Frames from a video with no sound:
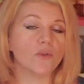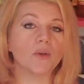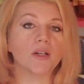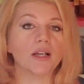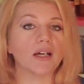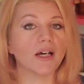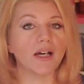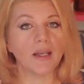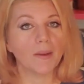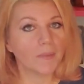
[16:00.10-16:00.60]
what
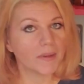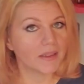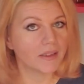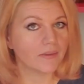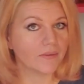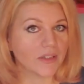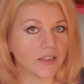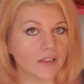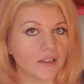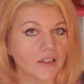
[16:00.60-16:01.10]
I believe
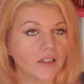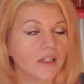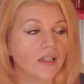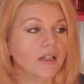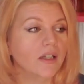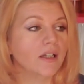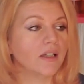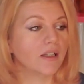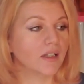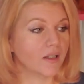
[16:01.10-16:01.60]
in.
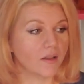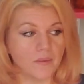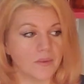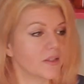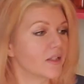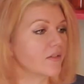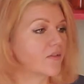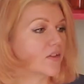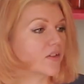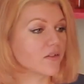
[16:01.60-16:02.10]
And I
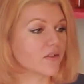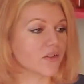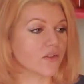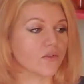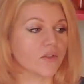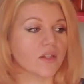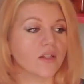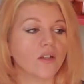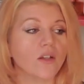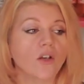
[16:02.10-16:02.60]
believe there's
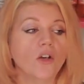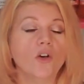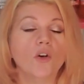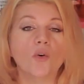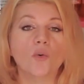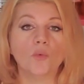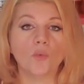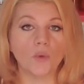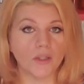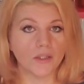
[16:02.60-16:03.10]
only
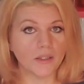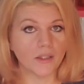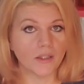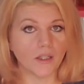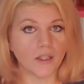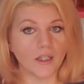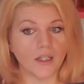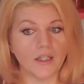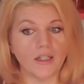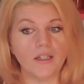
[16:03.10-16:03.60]
one
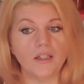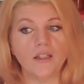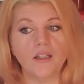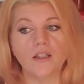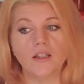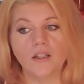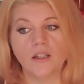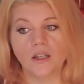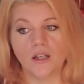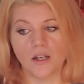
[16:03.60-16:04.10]
God.
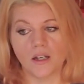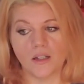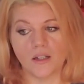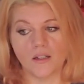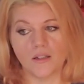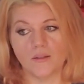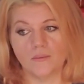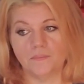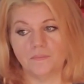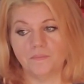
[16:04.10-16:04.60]

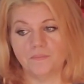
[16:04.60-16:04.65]
Um,